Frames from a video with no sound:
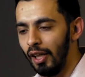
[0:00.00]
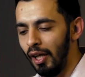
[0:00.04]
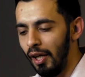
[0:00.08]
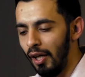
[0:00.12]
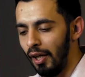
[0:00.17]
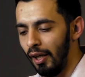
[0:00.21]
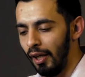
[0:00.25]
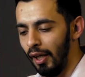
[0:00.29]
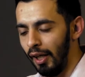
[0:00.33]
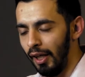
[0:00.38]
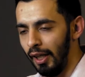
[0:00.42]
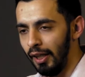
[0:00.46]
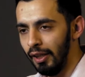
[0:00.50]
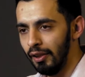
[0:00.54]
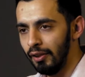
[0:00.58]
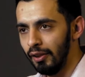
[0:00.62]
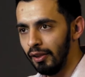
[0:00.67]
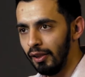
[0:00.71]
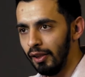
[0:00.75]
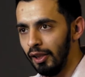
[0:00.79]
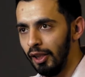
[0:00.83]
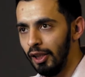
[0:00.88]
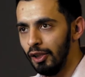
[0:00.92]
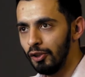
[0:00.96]
and
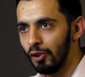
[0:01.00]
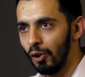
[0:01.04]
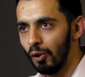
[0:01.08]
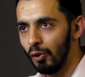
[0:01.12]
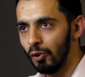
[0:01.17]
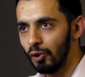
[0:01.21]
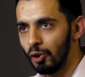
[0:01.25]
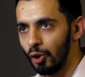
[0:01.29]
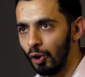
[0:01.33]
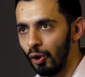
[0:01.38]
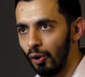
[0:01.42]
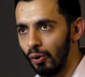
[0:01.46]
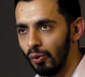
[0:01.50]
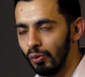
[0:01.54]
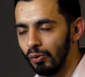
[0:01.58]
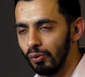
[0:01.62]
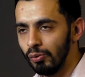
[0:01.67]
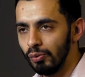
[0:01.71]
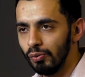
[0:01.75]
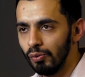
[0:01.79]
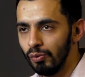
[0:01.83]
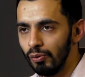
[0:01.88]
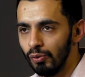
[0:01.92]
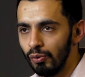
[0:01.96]
he is also
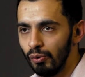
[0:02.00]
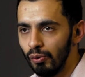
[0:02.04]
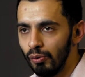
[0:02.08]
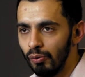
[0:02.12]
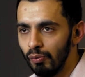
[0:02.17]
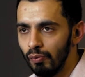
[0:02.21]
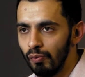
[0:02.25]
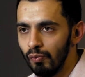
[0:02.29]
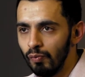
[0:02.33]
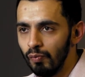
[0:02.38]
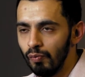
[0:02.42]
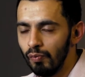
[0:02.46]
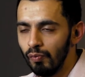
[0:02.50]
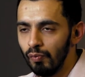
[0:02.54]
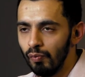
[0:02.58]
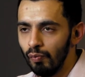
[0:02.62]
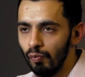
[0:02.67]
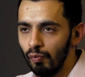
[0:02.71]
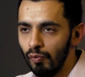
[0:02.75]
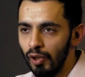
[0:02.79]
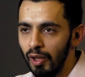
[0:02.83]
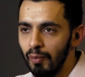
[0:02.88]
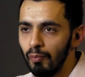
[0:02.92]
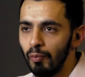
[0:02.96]

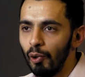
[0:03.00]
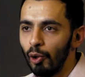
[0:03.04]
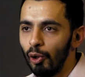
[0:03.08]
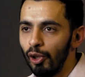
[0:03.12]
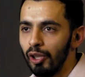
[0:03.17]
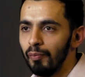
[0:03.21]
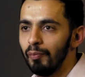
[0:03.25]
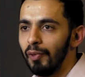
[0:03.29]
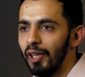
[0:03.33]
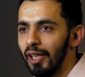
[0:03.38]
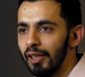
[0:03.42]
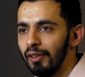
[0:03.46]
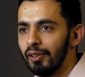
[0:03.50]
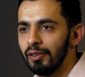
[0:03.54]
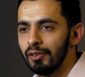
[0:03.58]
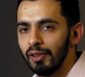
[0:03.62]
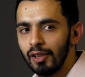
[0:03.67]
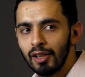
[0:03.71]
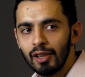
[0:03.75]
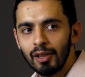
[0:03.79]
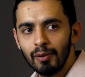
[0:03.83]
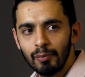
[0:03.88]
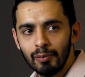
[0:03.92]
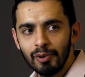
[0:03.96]
employed by the
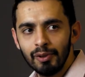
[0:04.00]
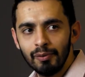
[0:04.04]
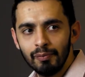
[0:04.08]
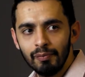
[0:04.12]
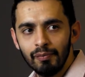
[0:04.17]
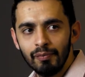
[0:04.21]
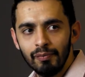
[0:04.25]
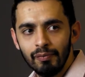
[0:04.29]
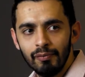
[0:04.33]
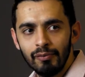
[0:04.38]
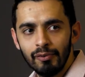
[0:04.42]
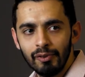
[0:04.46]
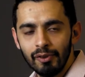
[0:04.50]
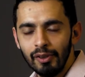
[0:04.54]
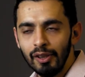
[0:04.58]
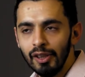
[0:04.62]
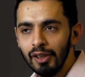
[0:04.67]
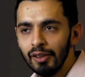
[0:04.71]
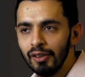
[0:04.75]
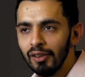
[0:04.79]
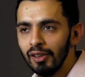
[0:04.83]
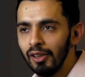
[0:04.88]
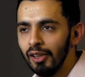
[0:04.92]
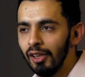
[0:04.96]
startup,
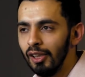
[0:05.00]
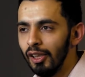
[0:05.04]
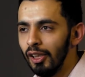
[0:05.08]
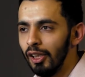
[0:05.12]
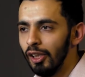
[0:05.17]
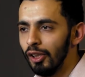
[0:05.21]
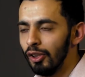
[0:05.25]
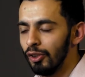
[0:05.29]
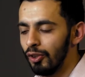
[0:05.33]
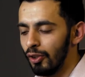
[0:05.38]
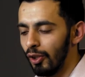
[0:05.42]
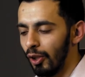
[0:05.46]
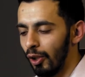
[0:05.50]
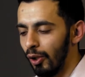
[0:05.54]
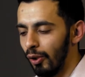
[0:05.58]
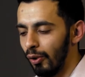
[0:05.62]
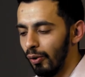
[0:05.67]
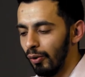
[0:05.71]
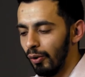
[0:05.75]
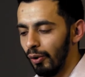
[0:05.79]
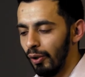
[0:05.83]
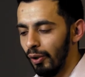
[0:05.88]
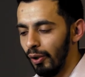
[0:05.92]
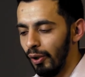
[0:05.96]
right?
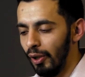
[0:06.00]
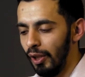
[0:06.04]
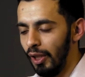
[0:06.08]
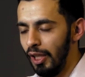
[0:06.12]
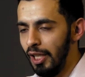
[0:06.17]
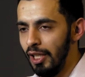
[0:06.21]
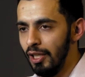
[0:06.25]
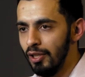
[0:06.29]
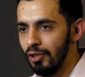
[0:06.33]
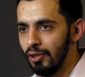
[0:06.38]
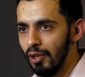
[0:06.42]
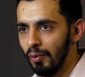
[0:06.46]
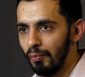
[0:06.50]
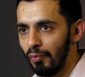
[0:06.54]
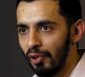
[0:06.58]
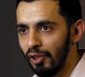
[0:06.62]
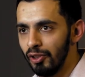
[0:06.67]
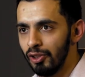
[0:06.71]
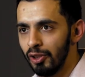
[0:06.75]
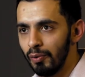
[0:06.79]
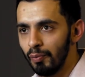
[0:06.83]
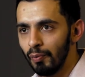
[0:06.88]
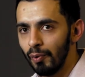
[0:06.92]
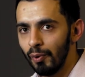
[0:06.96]
So he is the
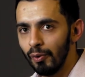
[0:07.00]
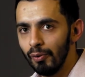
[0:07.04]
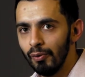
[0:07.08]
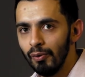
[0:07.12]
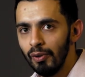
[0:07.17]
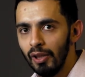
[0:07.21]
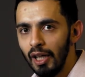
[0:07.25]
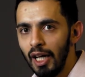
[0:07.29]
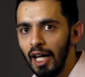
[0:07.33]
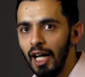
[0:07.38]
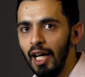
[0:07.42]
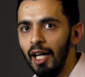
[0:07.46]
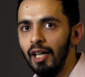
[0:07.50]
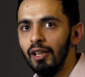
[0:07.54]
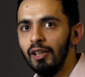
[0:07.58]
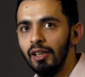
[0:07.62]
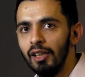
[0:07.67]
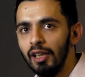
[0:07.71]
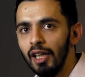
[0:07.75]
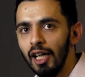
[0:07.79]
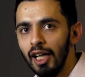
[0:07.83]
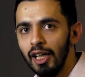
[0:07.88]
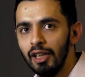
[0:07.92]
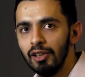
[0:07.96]
principal and
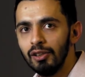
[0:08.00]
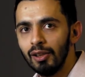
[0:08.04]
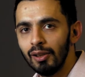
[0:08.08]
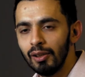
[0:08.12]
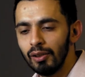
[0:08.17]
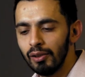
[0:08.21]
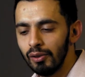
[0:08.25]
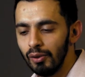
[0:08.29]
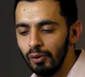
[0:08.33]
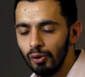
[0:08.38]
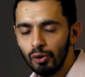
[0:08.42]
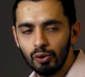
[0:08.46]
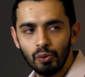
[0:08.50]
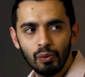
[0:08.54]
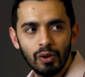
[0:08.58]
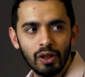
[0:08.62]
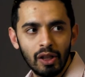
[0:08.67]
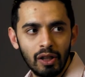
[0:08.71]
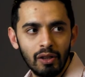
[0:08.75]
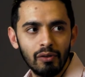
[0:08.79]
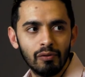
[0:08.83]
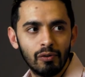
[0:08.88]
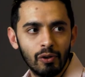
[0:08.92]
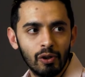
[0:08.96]
the agent who's
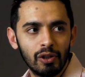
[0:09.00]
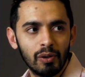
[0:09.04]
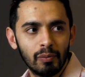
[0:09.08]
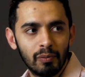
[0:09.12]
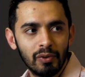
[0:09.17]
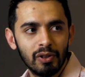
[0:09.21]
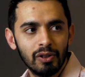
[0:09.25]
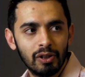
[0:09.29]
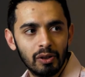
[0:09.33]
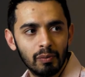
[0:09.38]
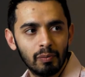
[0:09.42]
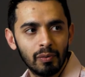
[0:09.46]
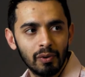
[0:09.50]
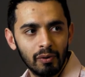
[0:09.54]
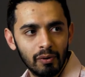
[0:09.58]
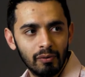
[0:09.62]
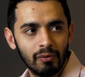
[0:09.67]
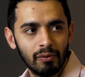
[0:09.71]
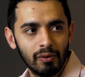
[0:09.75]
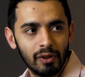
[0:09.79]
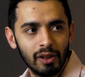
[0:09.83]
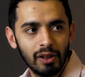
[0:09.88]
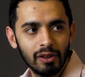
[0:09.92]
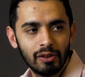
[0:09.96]
working for the principal,
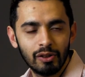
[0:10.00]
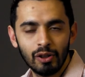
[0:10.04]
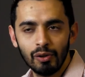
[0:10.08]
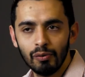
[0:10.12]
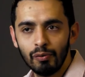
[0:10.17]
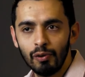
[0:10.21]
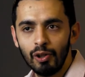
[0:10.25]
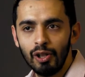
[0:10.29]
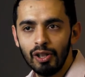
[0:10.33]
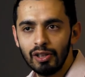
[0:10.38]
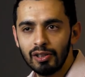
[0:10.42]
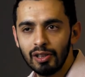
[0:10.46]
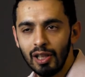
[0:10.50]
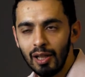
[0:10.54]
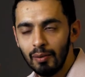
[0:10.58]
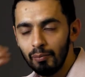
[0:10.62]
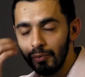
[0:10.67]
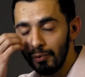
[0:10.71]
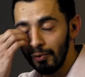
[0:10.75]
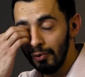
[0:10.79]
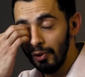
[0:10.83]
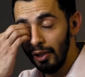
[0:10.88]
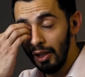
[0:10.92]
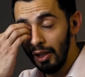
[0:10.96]
right? So for example,